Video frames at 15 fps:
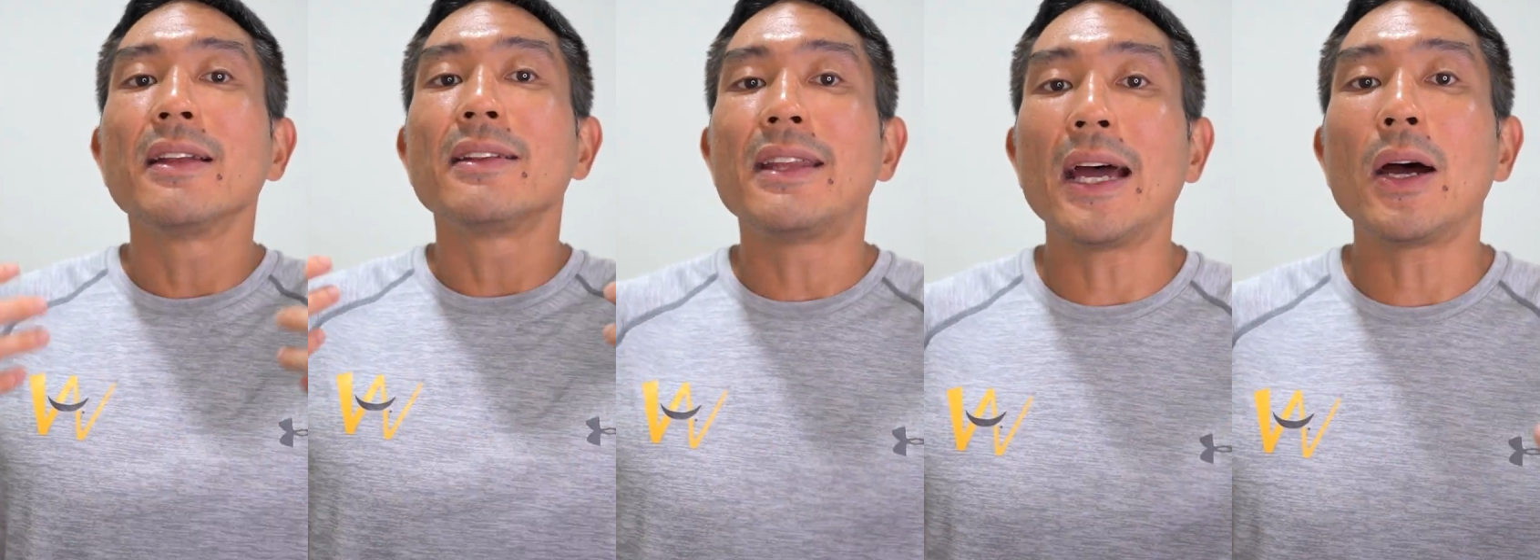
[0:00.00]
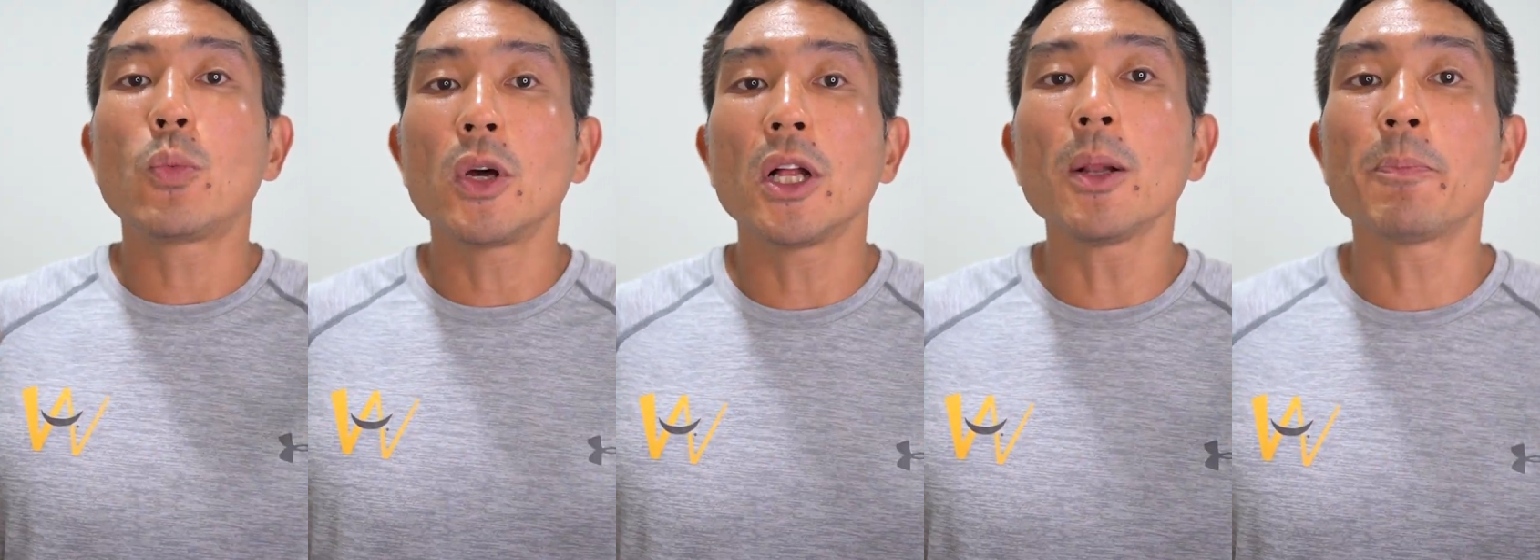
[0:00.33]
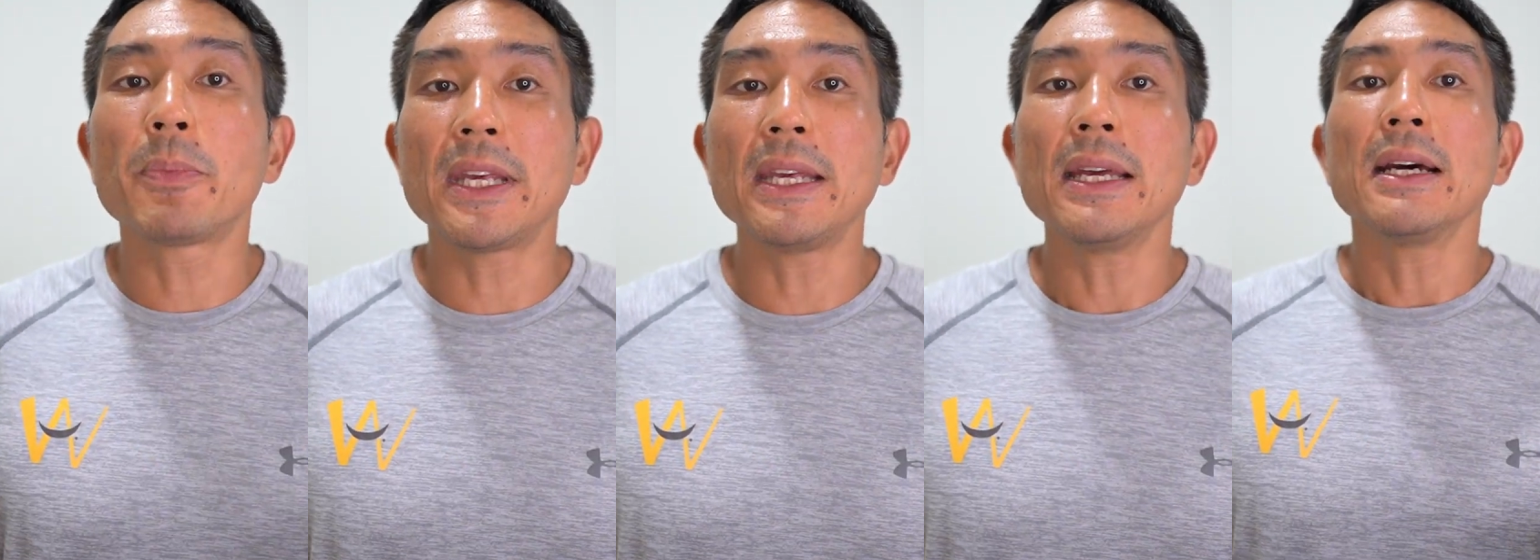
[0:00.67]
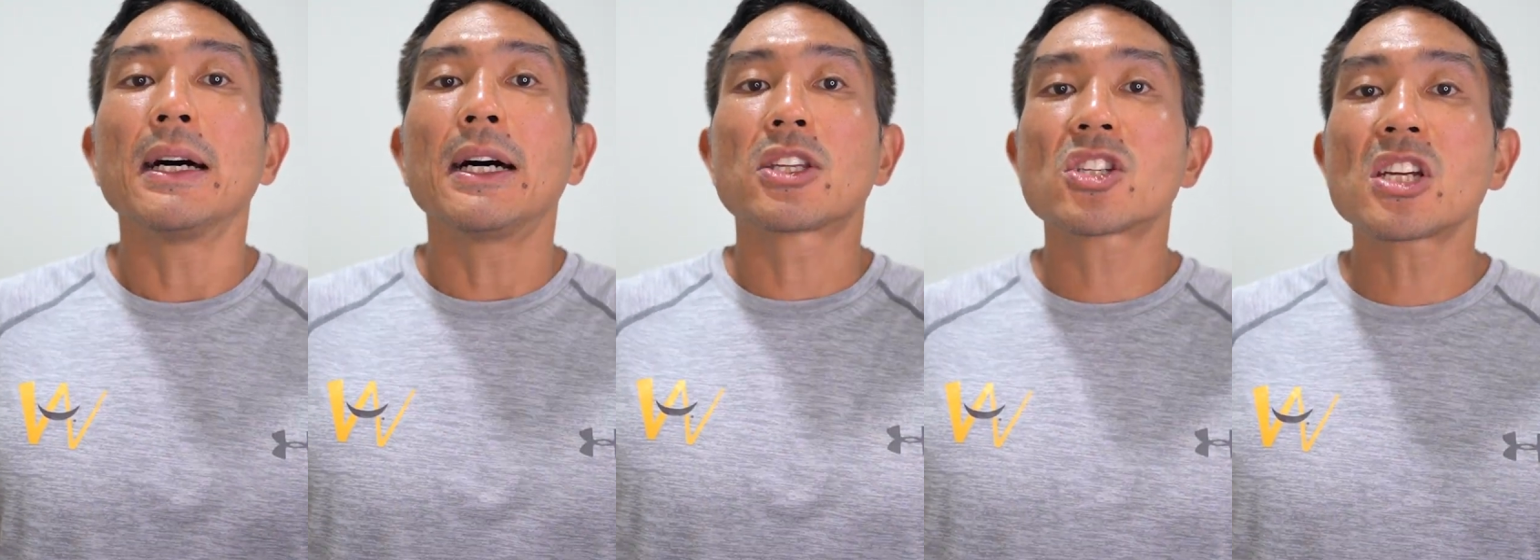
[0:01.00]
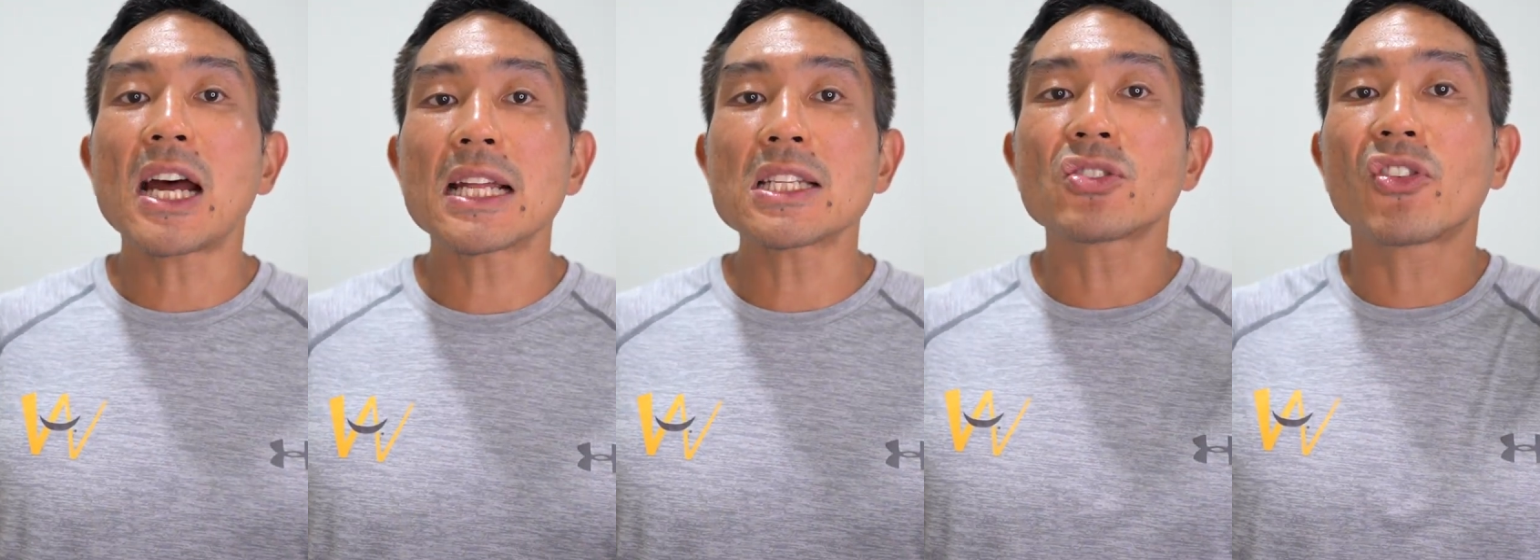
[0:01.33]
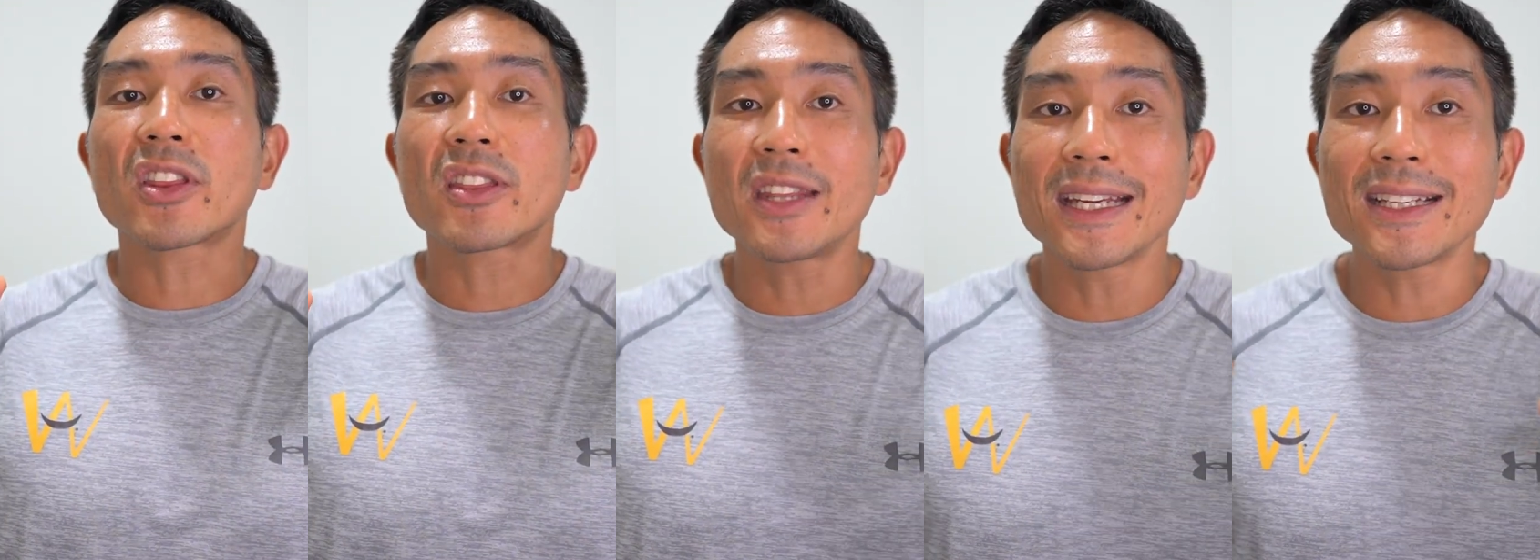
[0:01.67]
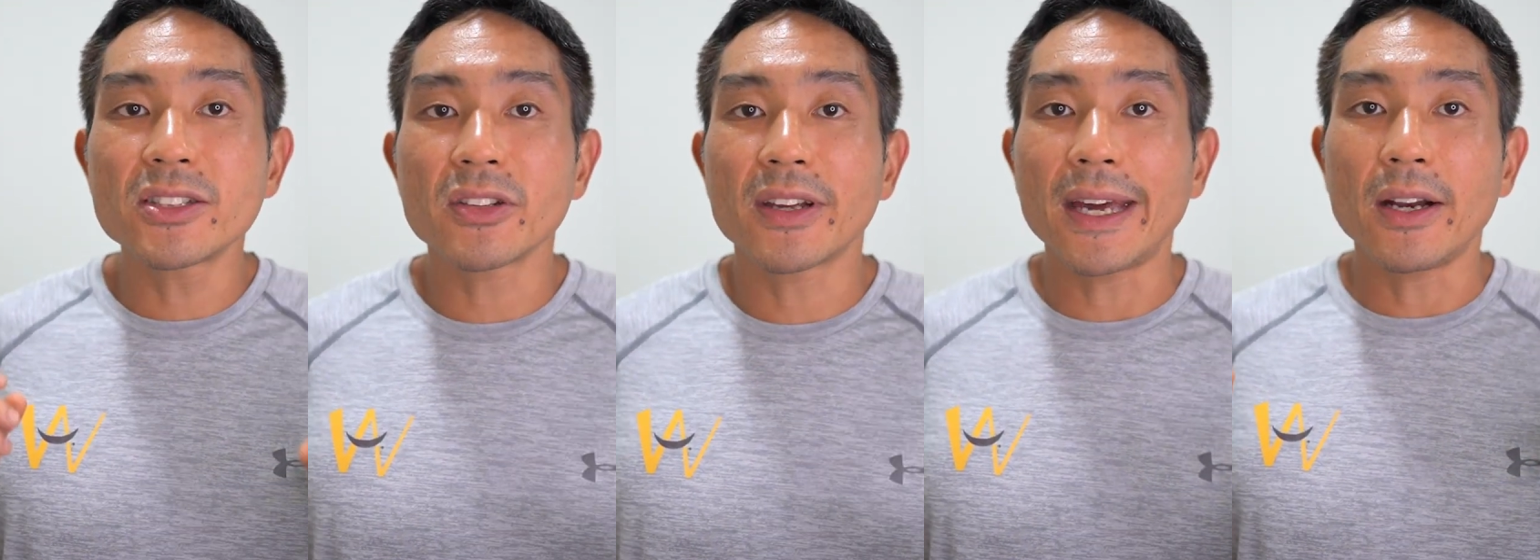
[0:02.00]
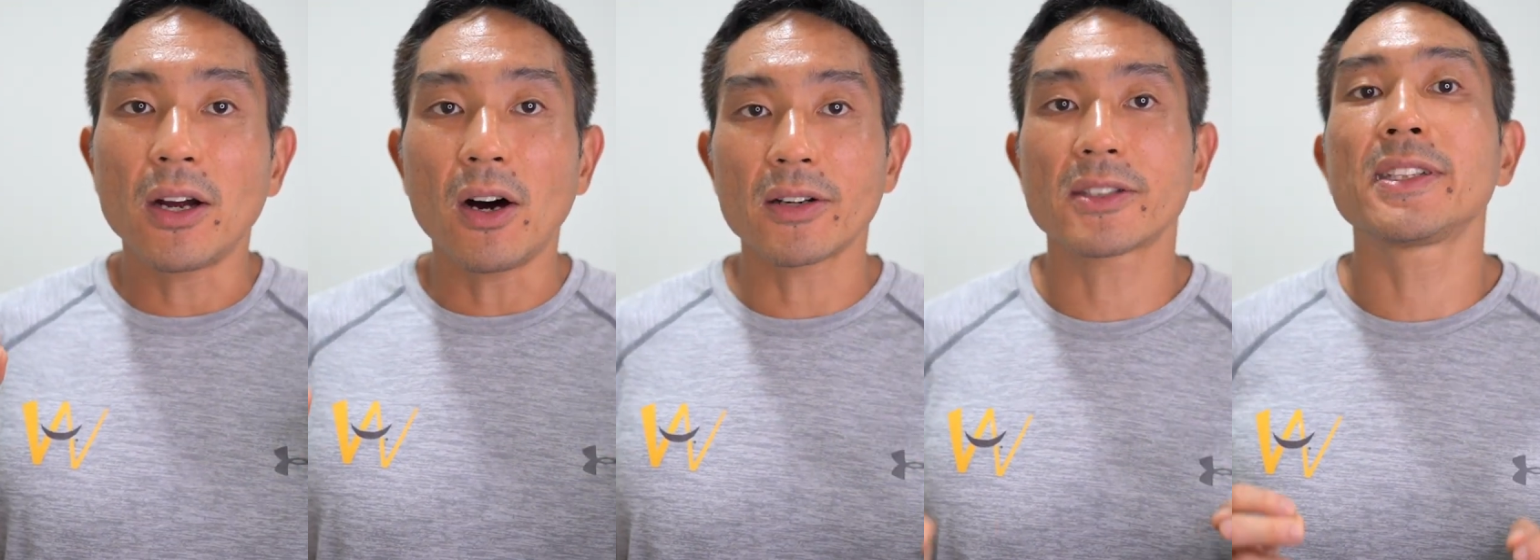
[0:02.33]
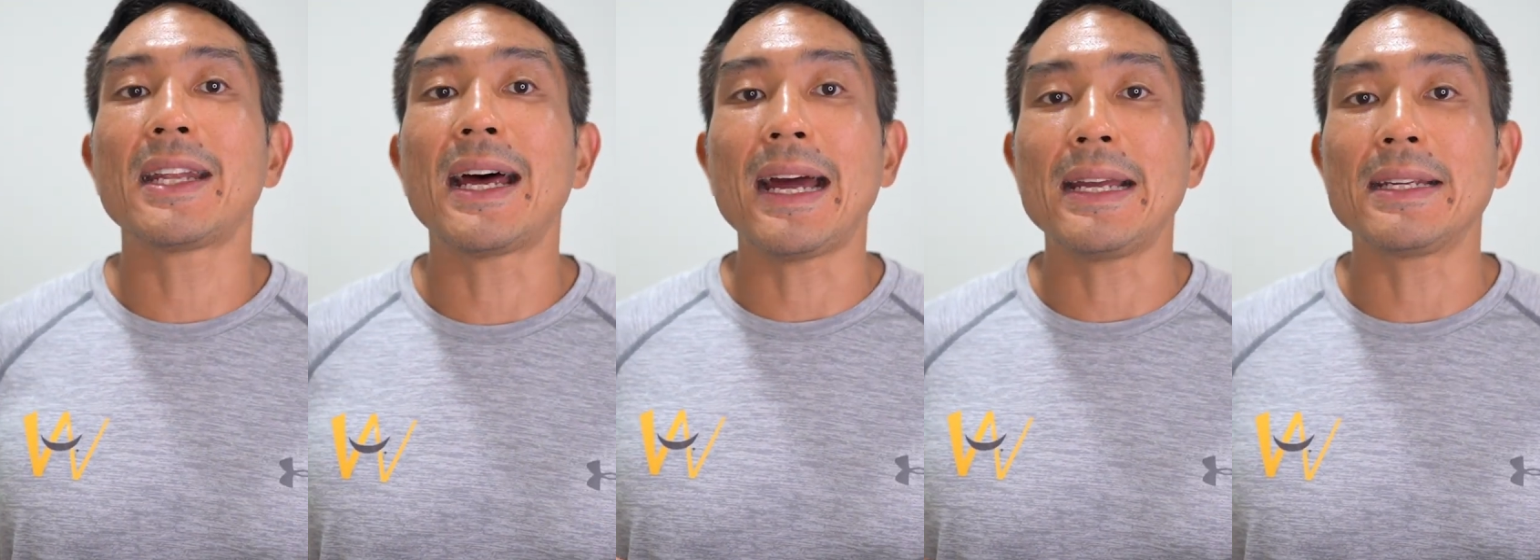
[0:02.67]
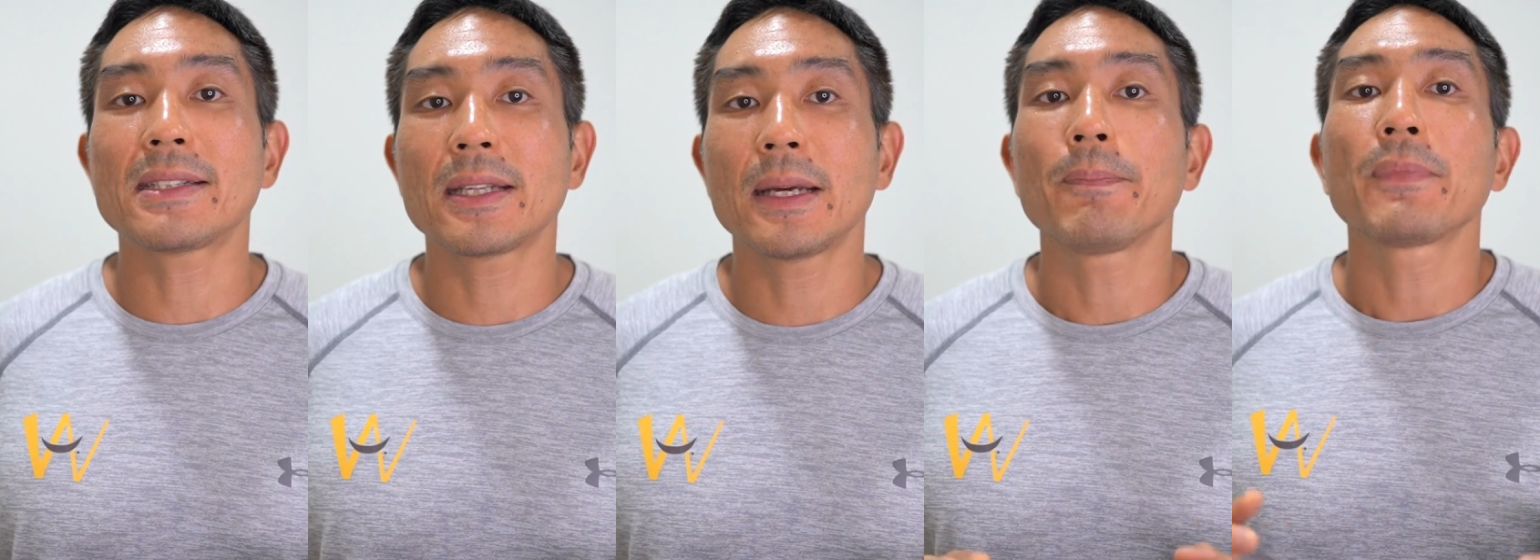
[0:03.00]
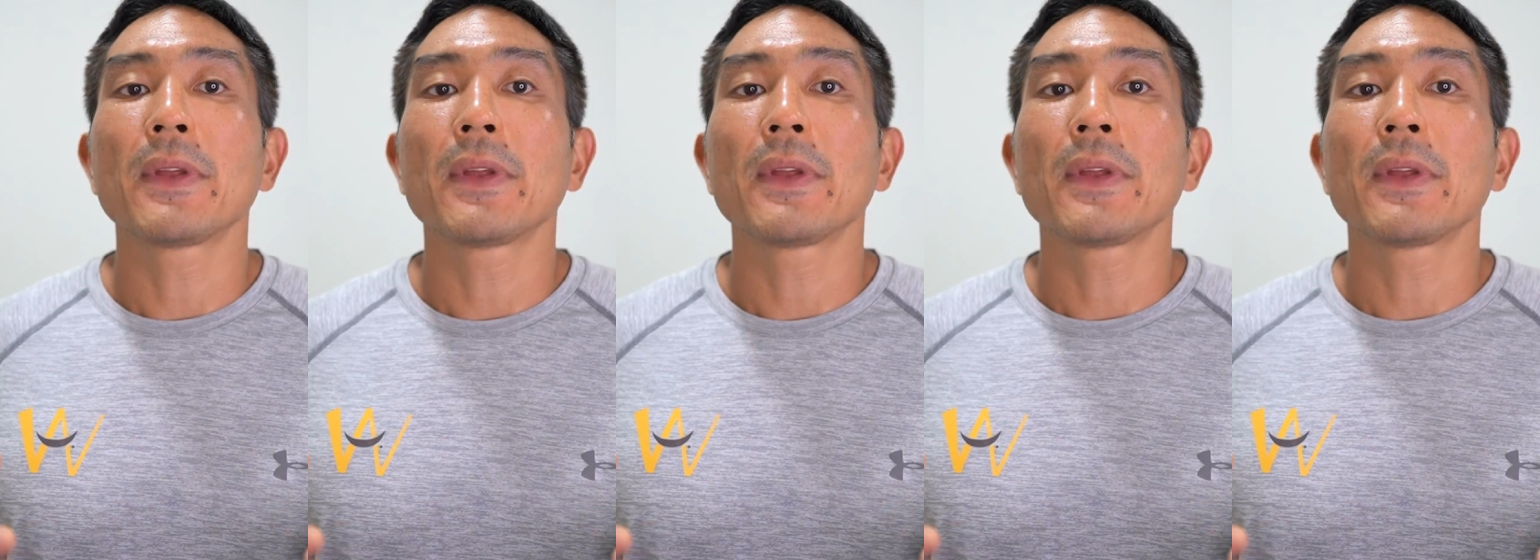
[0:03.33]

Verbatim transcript: there will be a chance for things to get oxidized.